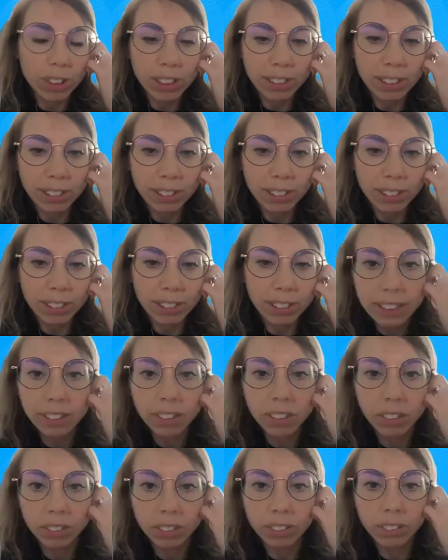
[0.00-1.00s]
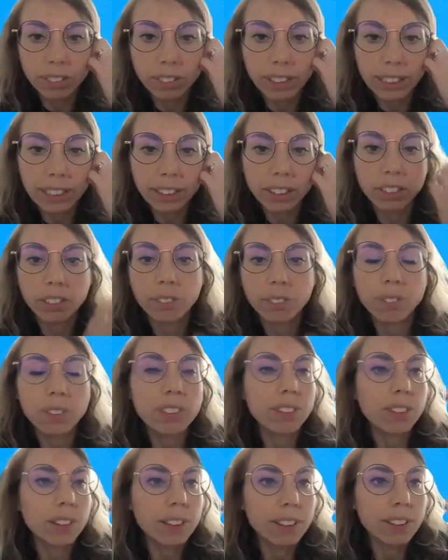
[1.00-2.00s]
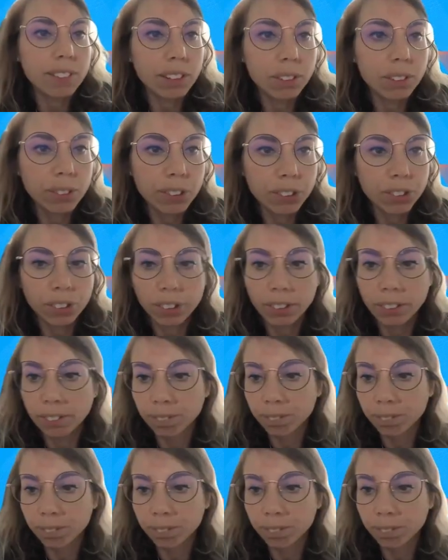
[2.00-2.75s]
it as well, it's around Tiger Beetle integration.